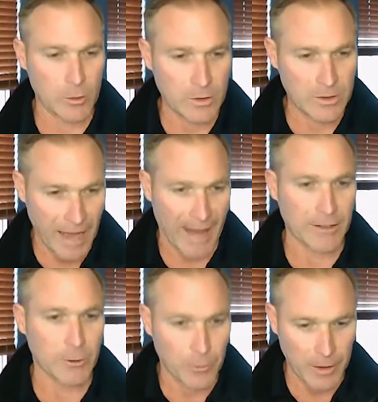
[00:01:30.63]
those
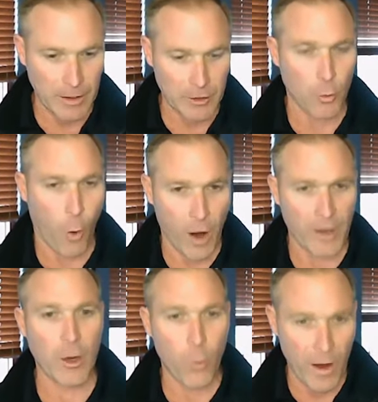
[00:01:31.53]
tactical things you're
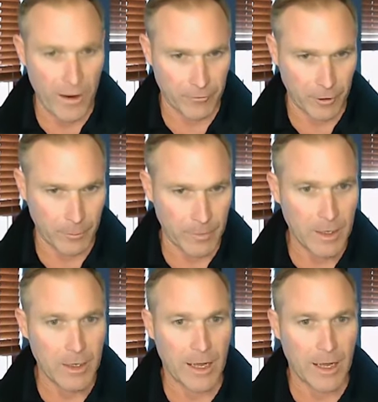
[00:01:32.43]
walking away from.